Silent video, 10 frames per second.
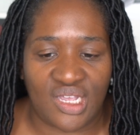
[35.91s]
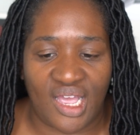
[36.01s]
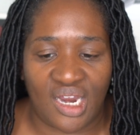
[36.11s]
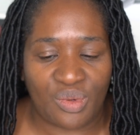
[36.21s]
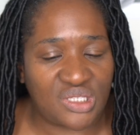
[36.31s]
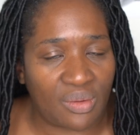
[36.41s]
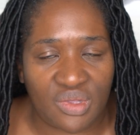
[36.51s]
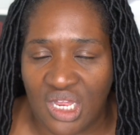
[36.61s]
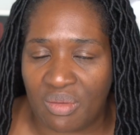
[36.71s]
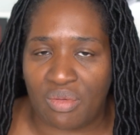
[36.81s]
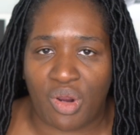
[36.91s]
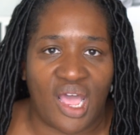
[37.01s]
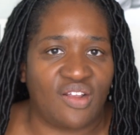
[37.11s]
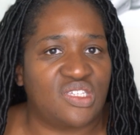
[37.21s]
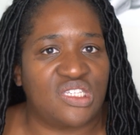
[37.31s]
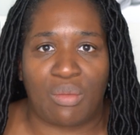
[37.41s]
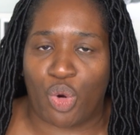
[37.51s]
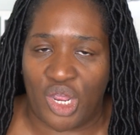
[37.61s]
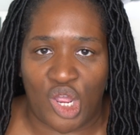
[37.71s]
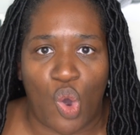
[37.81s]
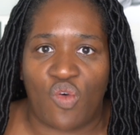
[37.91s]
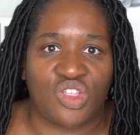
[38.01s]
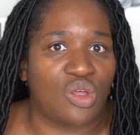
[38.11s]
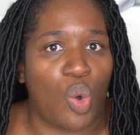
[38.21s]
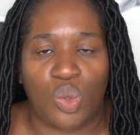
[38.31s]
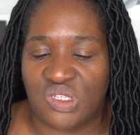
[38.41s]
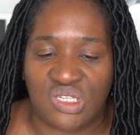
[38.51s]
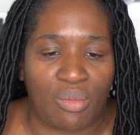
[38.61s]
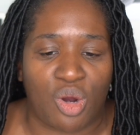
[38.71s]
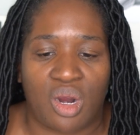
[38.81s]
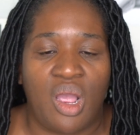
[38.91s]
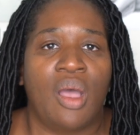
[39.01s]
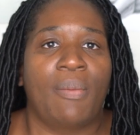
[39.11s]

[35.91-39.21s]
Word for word: And it was something that had been kind of simmering over the whole summer,